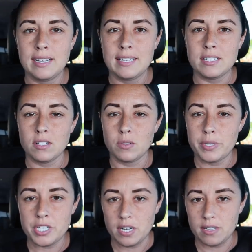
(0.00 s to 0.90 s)
So we
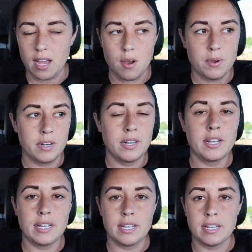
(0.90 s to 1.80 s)
shared that one,
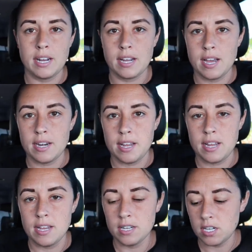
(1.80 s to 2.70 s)
and I got
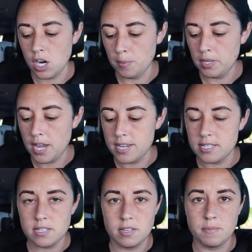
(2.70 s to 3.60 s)
a
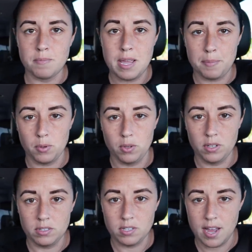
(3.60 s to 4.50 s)
caramelized maple
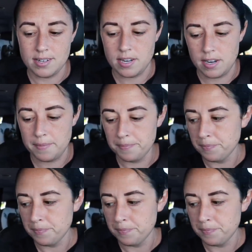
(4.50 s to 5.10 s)
latte.